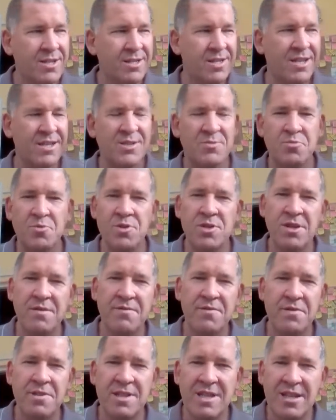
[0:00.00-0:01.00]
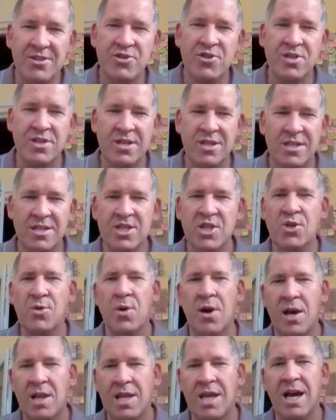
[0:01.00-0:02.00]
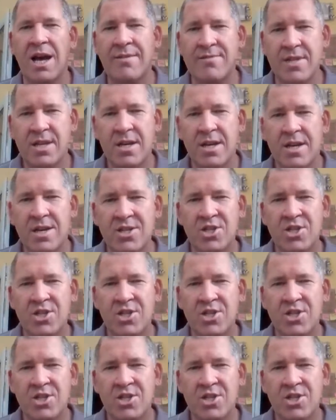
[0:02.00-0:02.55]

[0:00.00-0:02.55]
this wonderful literature to our lives